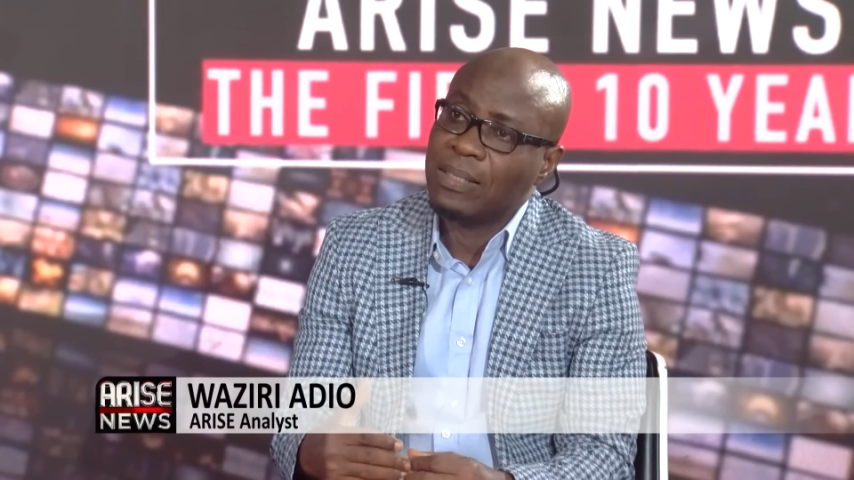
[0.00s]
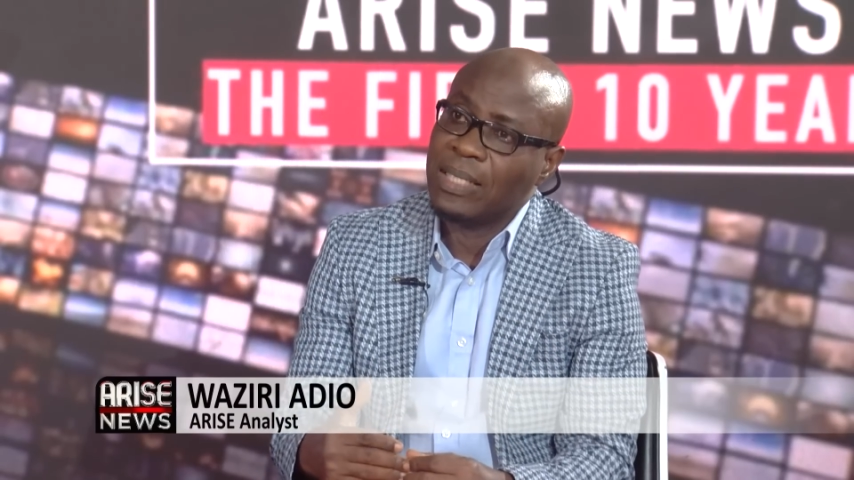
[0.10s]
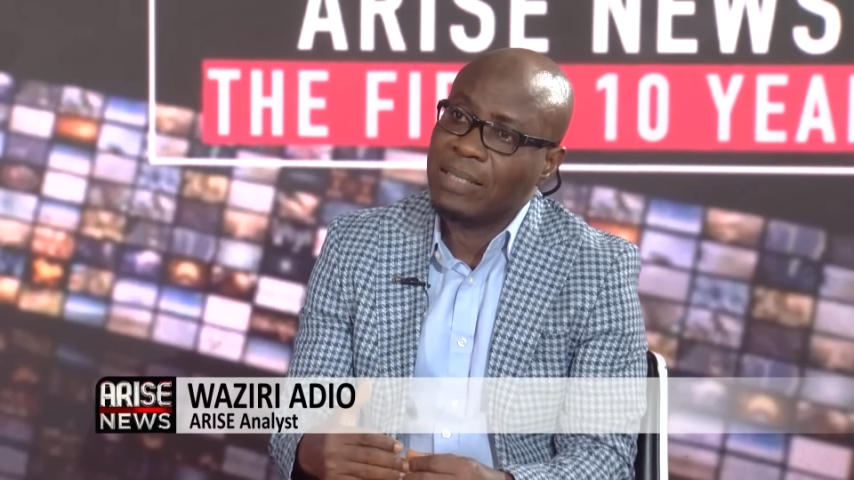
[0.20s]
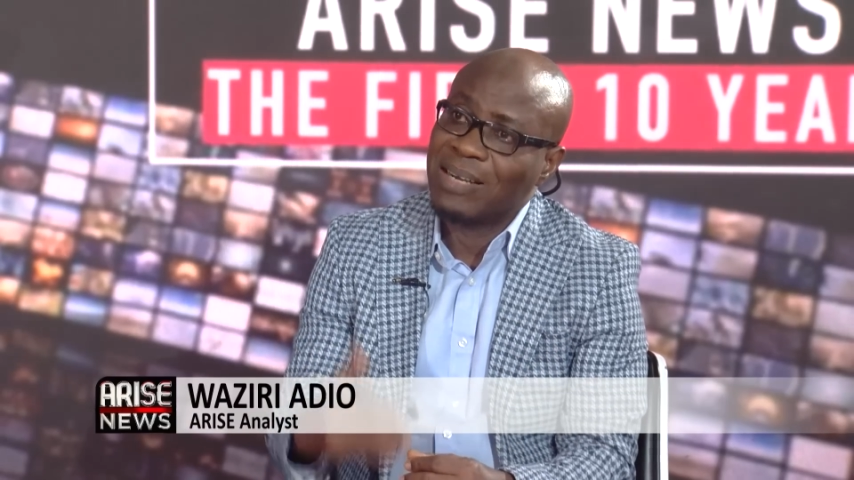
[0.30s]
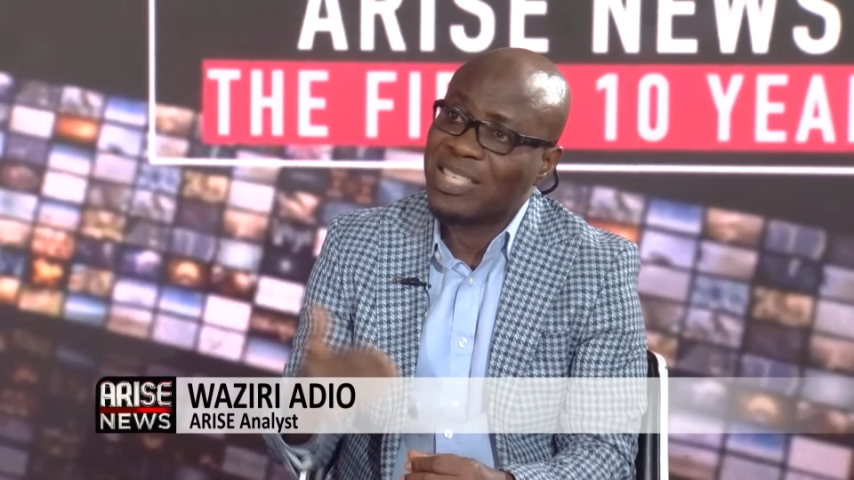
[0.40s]

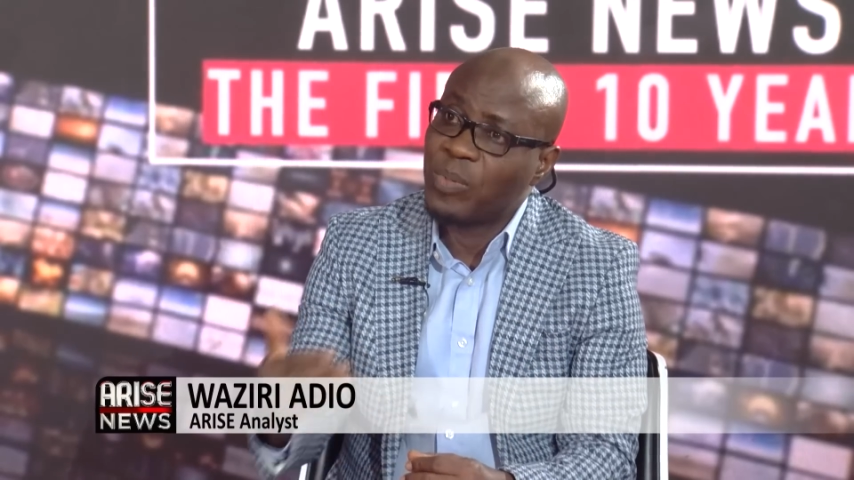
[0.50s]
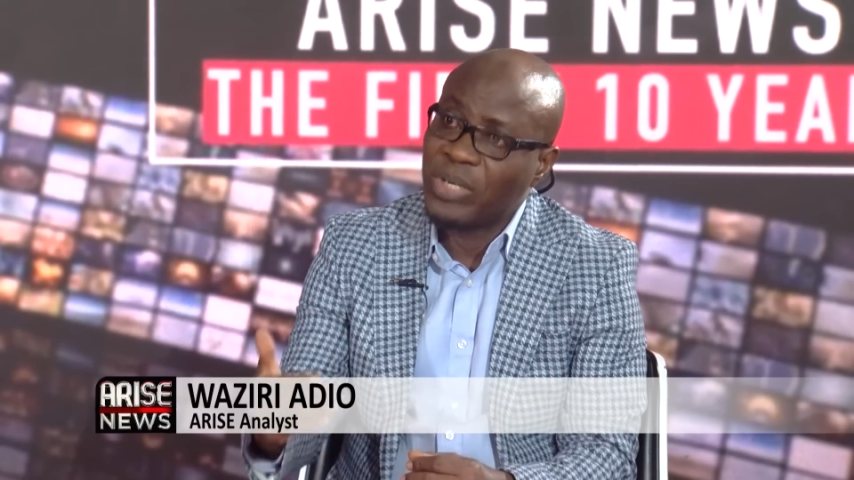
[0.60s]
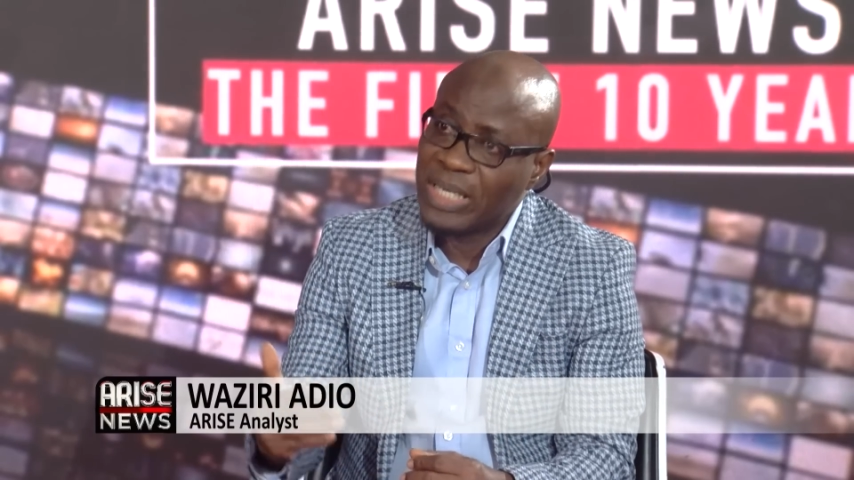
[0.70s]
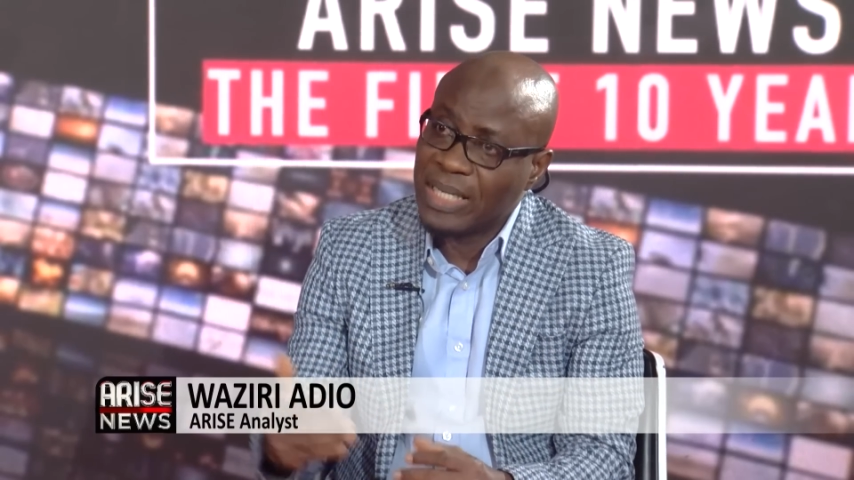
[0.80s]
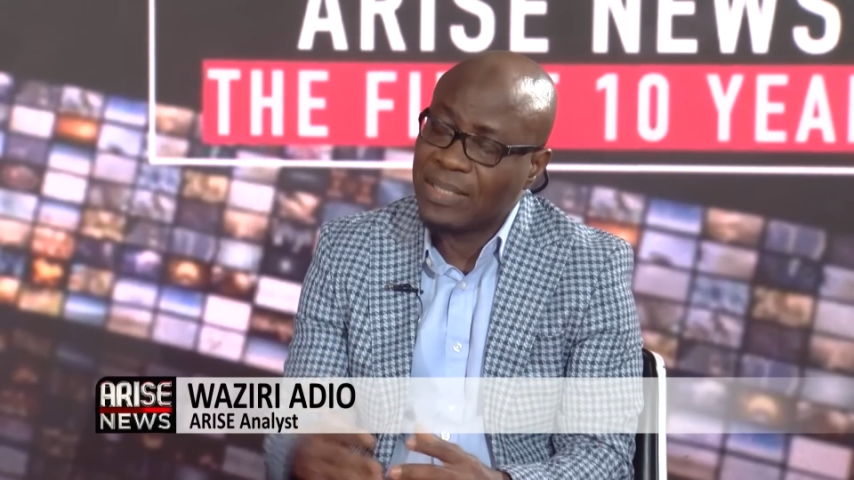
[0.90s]
the
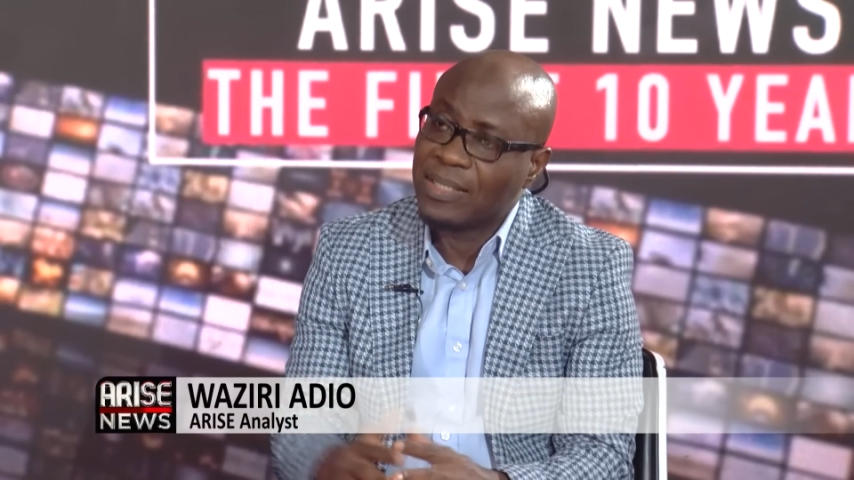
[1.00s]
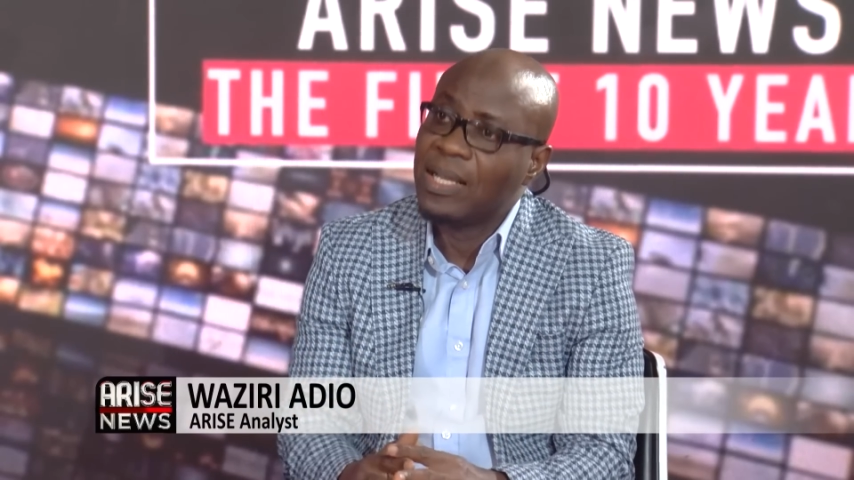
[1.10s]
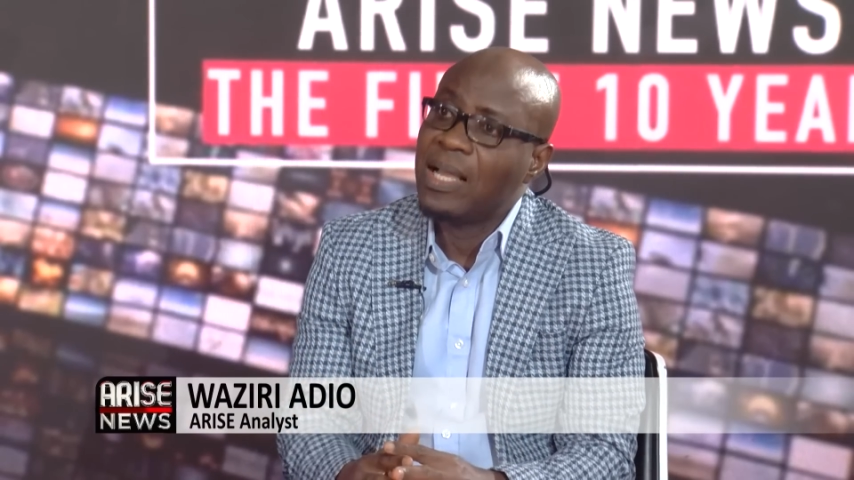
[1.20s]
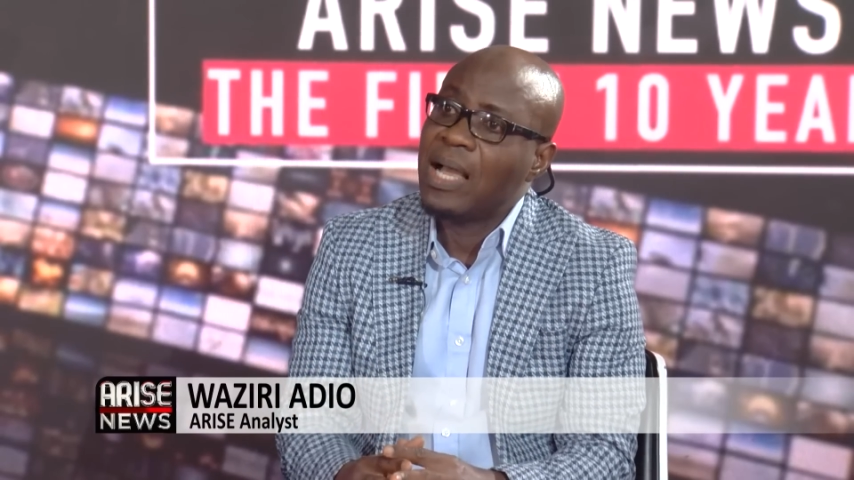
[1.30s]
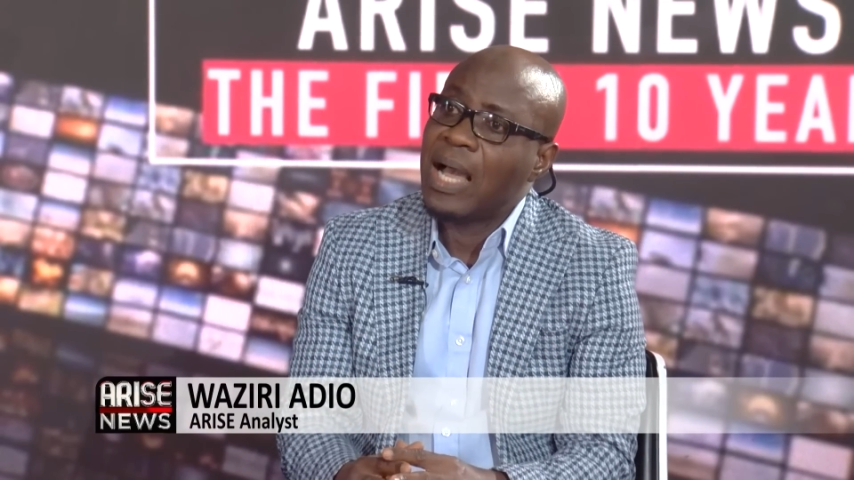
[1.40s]
respondents
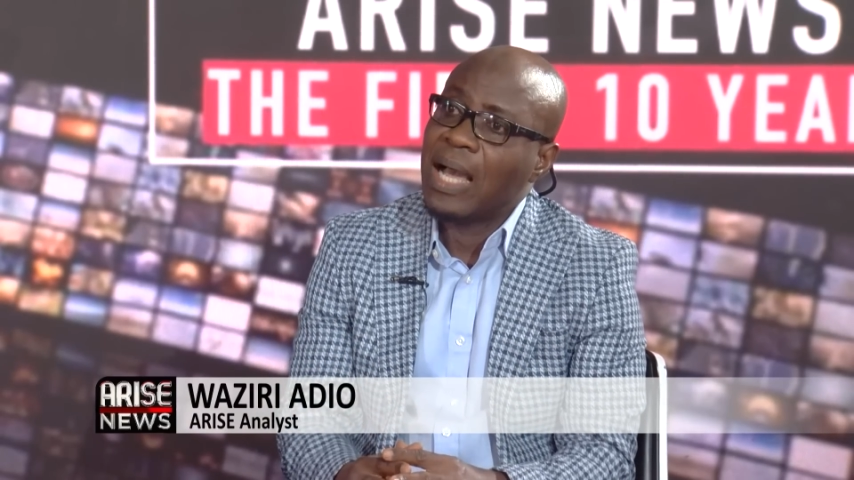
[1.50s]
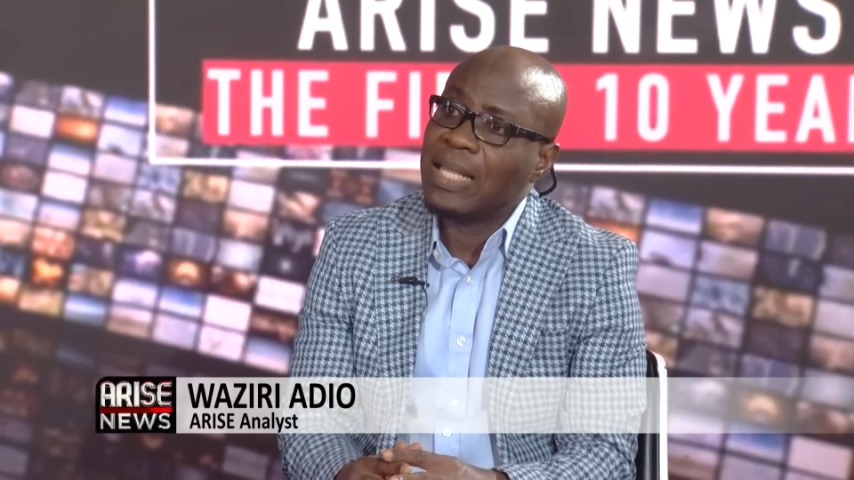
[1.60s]
uh,